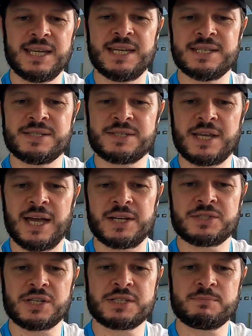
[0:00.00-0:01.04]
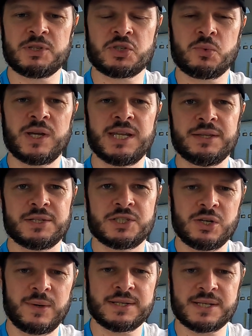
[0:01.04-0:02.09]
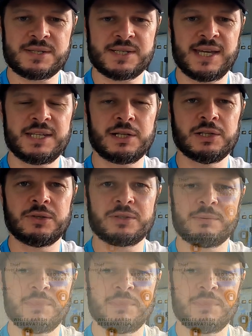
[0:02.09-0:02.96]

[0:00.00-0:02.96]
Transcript: is uh, just between the two, as I say, Duluth